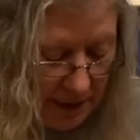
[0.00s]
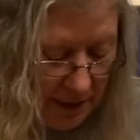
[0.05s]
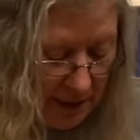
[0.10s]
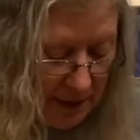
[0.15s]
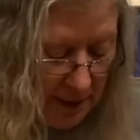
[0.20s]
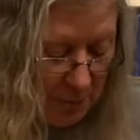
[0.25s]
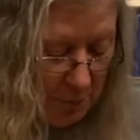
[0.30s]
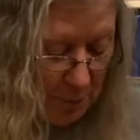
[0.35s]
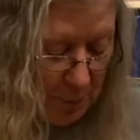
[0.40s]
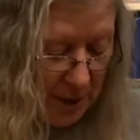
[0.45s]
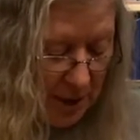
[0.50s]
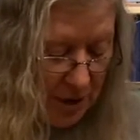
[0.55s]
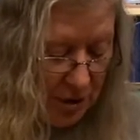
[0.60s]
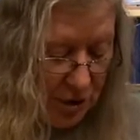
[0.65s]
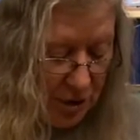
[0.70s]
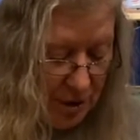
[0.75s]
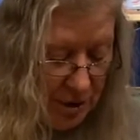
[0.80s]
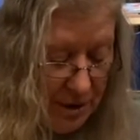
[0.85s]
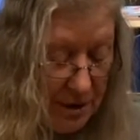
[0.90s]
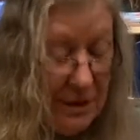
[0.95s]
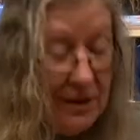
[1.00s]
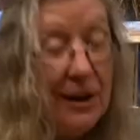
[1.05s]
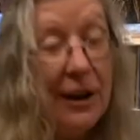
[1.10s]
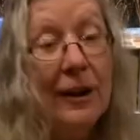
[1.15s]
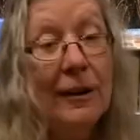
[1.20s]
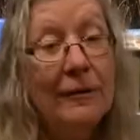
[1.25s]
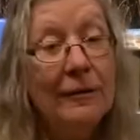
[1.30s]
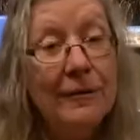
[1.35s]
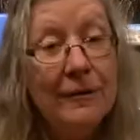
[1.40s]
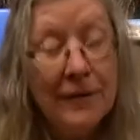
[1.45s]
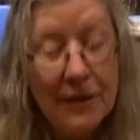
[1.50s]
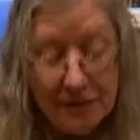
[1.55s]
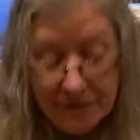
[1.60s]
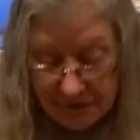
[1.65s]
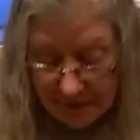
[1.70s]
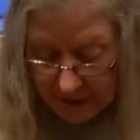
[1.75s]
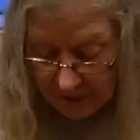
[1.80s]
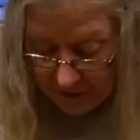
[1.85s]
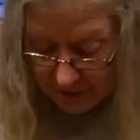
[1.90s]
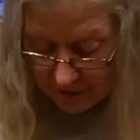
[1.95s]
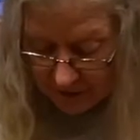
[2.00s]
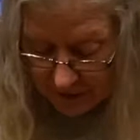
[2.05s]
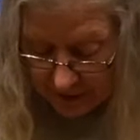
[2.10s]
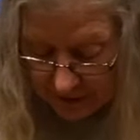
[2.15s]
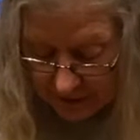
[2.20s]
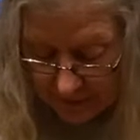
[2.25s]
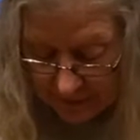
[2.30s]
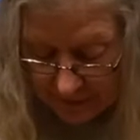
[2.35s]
impression of the feathers.